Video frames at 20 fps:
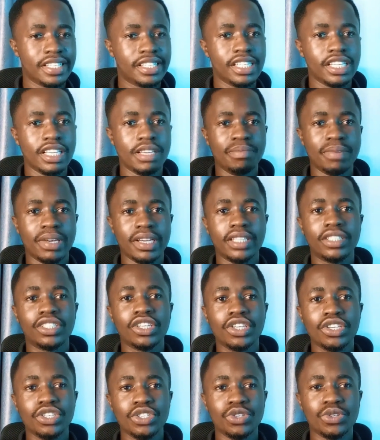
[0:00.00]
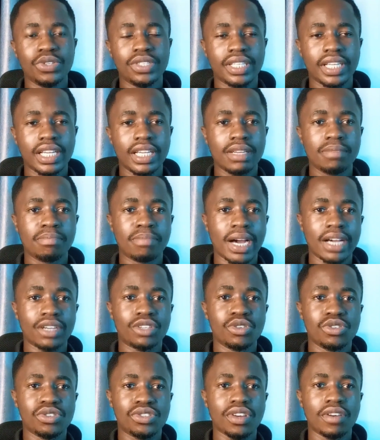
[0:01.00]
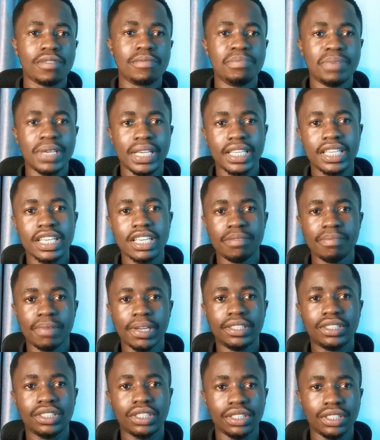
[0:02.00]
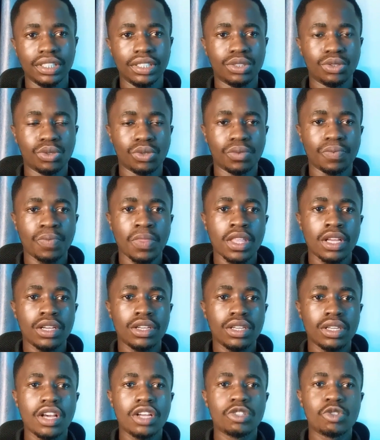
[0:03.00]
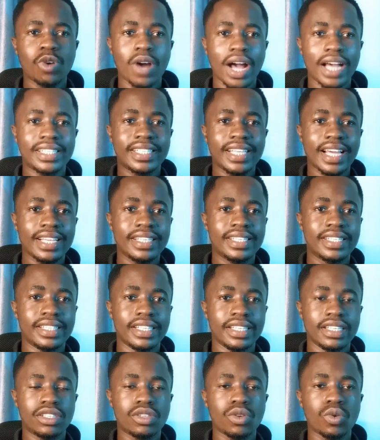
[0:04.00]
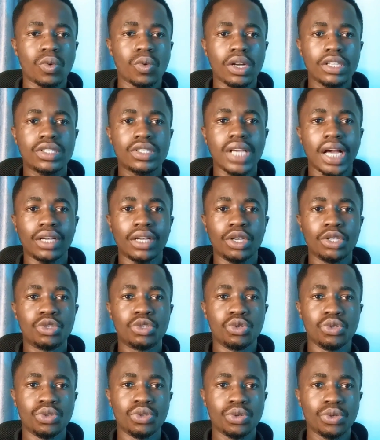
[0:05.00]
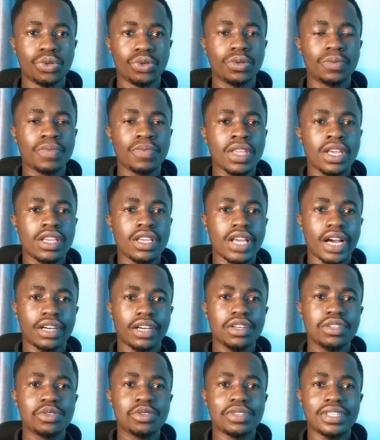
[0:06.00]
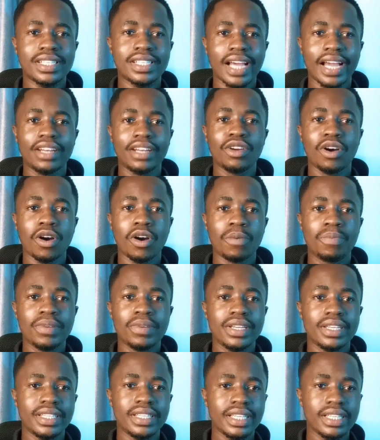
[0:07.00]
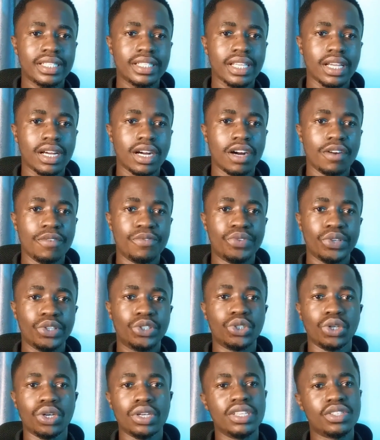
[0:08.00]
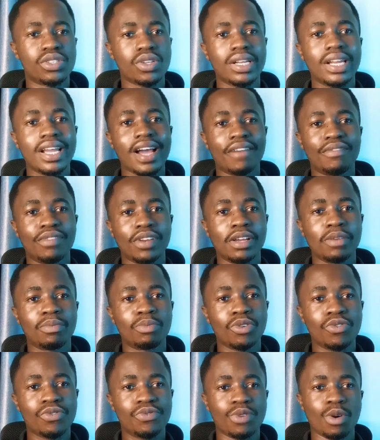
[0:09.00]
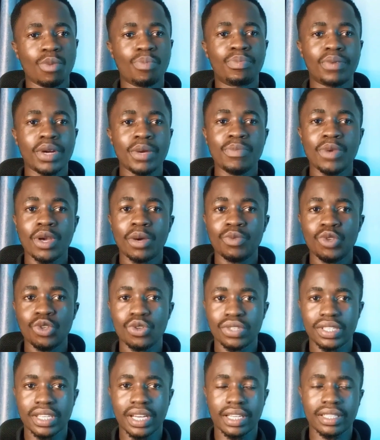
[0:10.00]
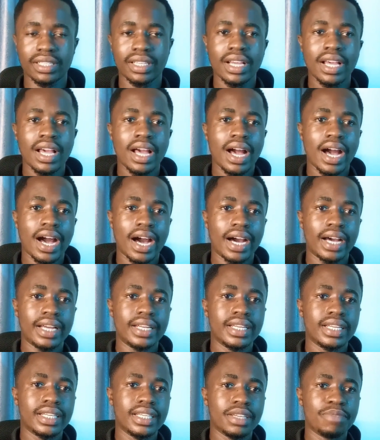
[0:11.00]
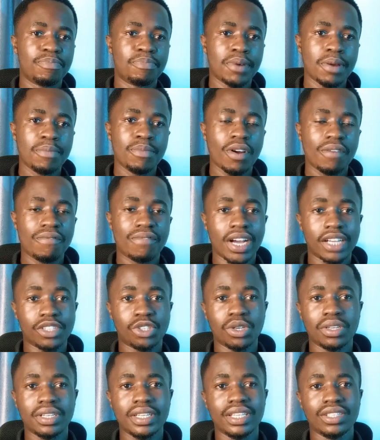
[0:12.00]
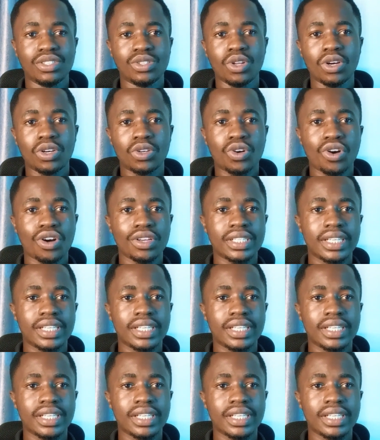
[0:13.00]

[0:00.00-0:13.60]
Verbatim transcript: this image using Microsoft Bing image creator. To access this, what you are going to do, you are going to sign up. This um, feature is only available for premium users, and the premium version is not